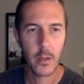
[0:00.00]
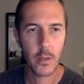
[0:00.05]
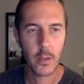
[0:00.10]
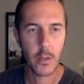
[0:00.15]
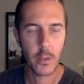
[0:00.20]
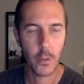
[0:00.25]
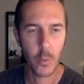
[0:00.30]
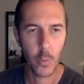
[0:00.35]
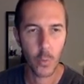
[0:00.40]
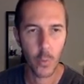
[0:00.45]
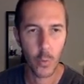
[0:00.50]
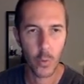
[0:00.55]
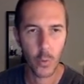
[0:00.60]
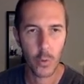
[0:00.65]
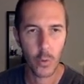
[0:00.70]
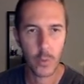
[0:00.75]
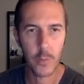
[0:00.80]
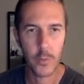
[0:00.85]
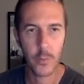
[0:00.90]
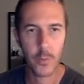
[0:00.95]
The order
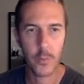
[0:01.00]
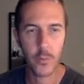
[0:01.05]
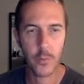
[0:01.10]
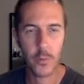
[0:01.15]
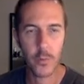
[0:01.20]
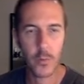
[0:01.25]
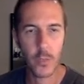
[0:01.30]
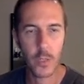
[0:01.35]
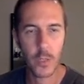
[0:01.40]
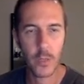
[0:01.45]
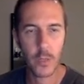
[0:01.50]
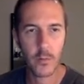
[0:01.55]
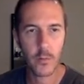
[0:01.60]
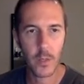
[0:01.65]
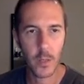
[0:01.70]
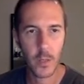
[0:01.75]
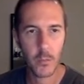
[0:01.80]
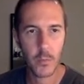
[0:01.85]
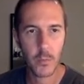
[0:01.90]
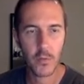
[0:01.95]
of those two things
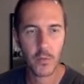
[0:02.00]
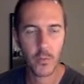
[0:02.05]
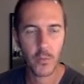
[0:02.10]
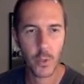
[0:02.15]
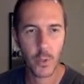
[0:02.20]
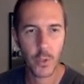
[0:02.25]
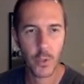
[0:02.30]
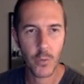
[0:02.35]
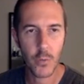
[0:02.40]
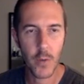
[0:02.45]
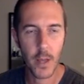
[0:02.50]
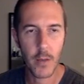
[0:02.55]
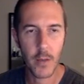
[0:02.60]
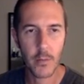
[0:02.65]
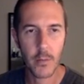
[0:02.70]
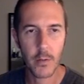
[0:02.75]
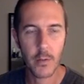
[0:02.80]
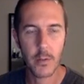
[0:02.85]
can be switched around.